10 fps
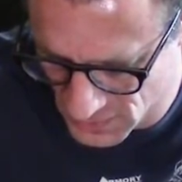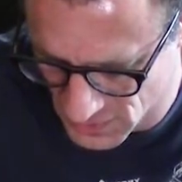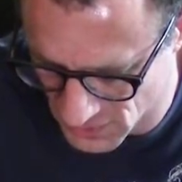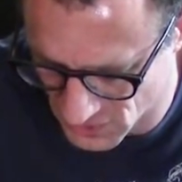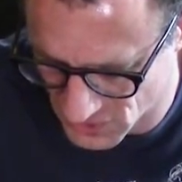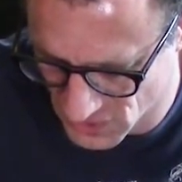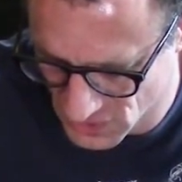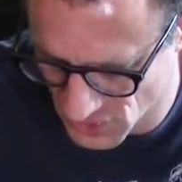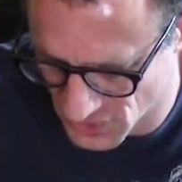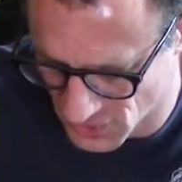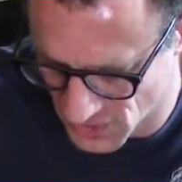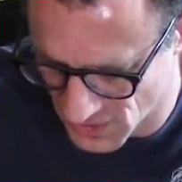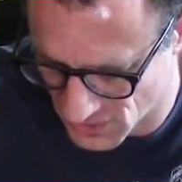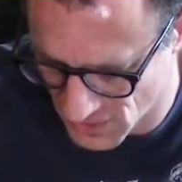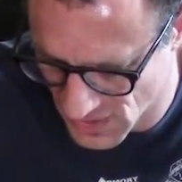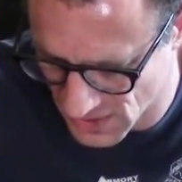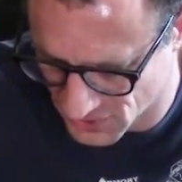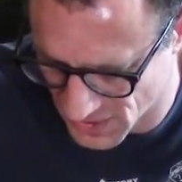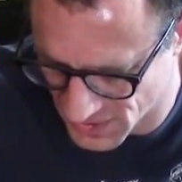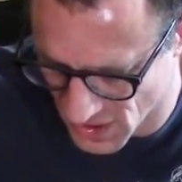Because clearly
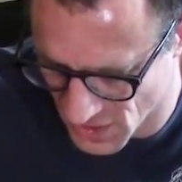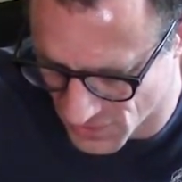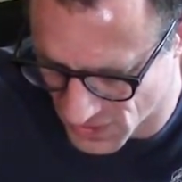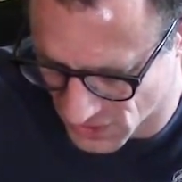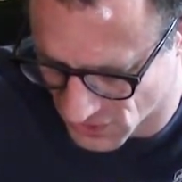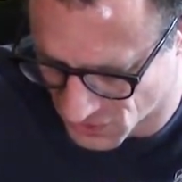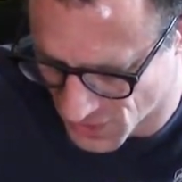as I carve it, it gets